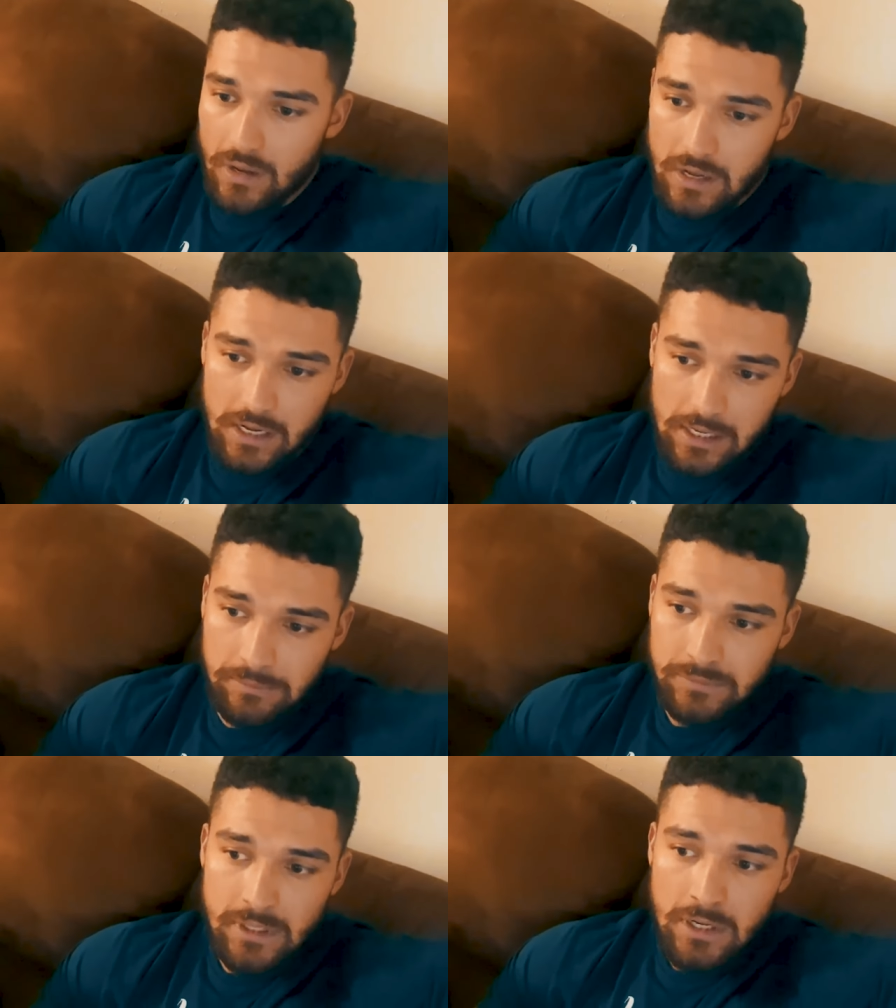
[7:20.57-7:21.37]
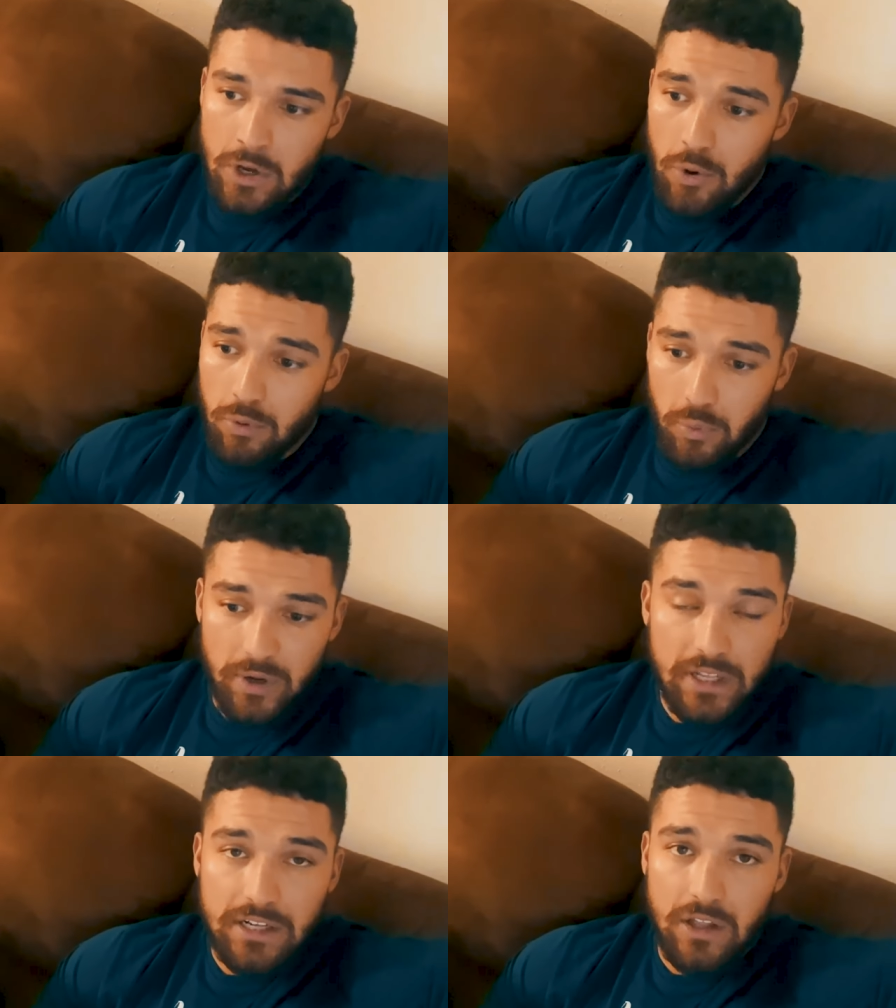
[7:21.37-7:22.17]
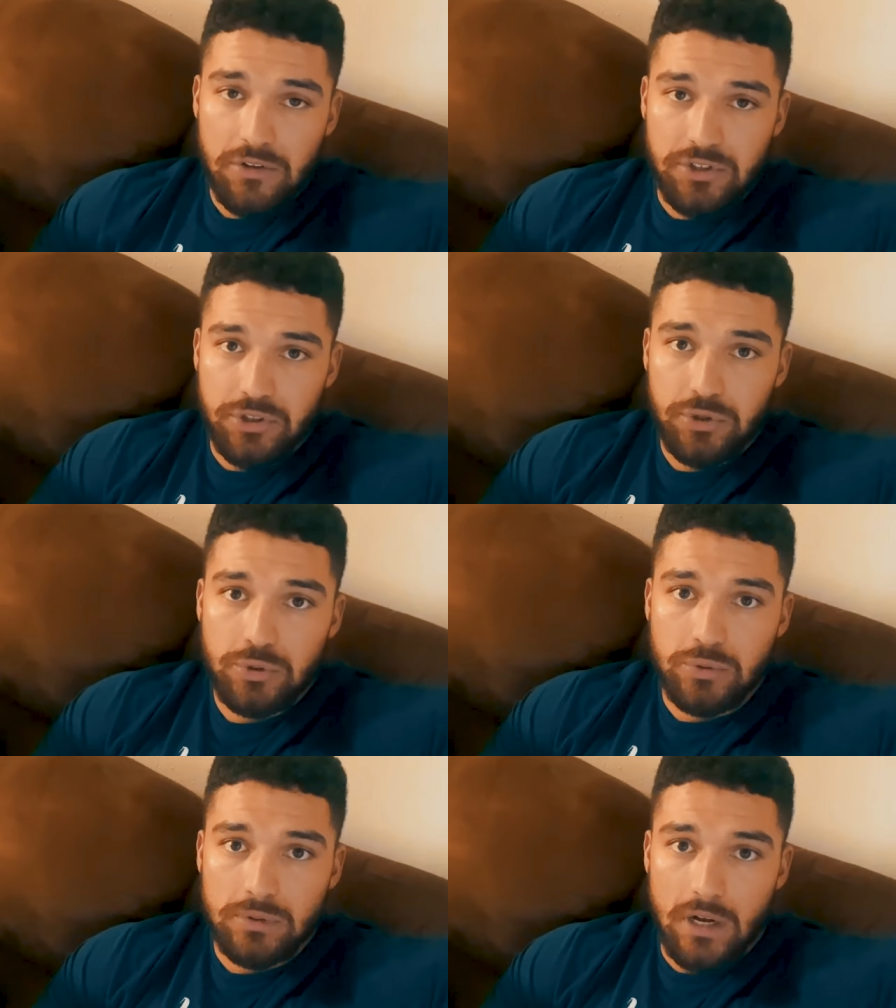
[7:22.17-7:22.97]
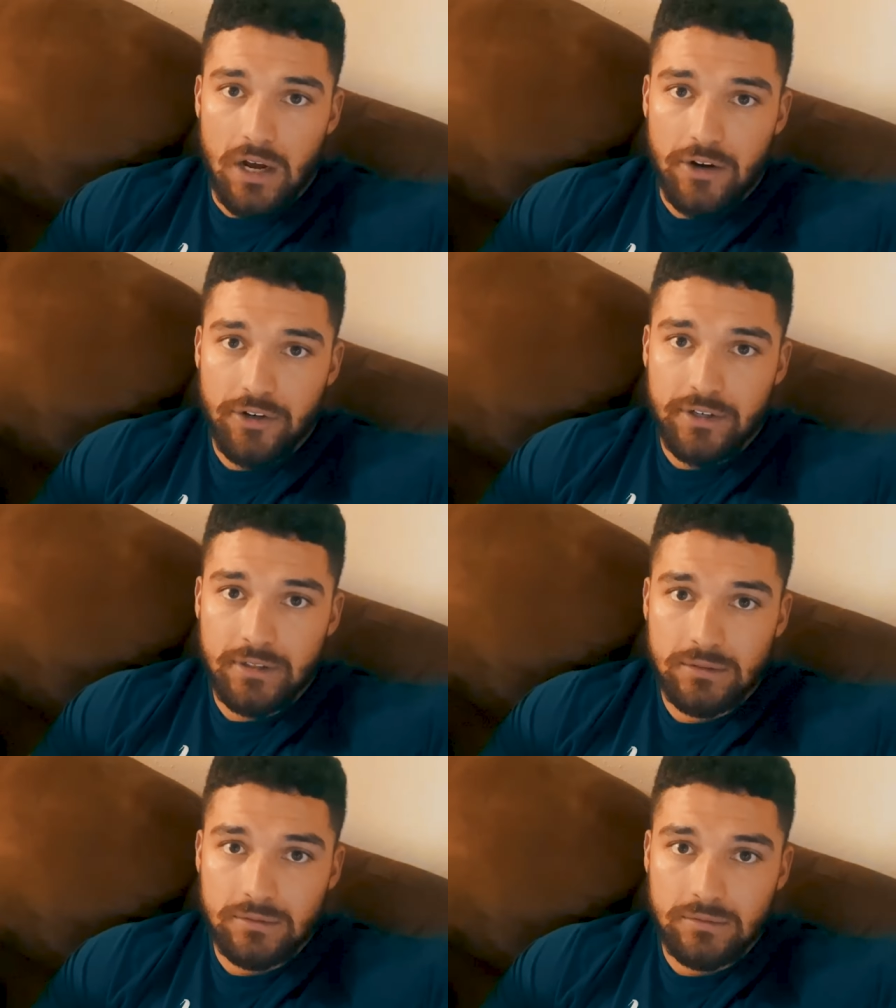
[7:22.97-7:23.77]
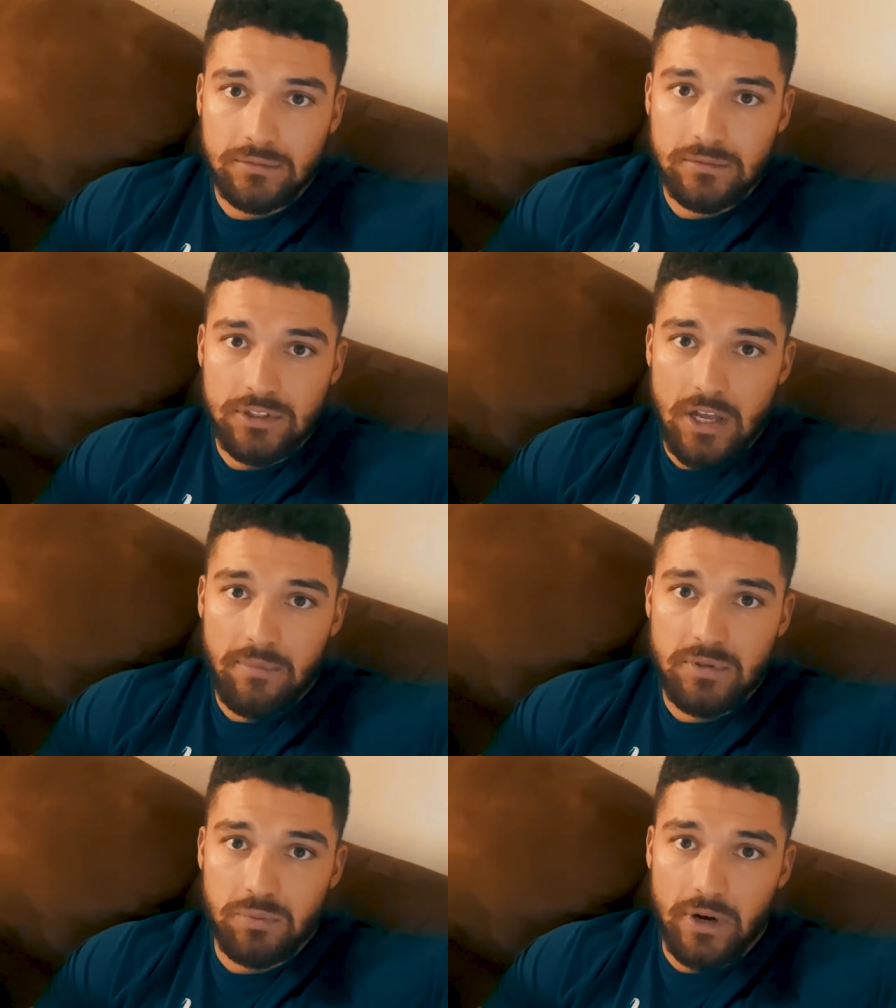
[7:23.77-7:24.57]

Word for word: We're really close to 100 subs.